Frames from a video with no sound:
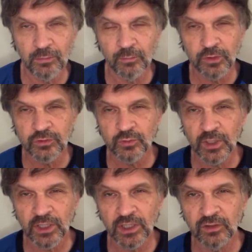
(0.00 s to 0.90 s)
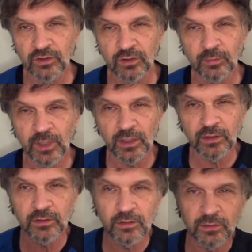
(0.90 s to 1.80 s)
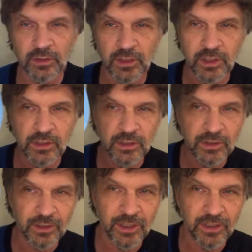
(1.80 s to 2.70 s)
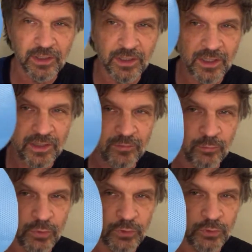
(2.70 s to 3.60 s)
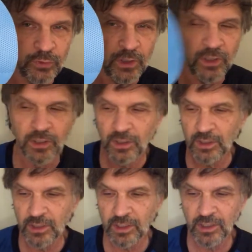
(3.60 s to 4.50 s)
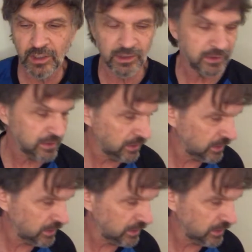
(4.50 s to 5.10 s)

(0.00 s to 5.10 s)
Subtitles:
here's what I can tell you about it. Okay, I got it in blue, and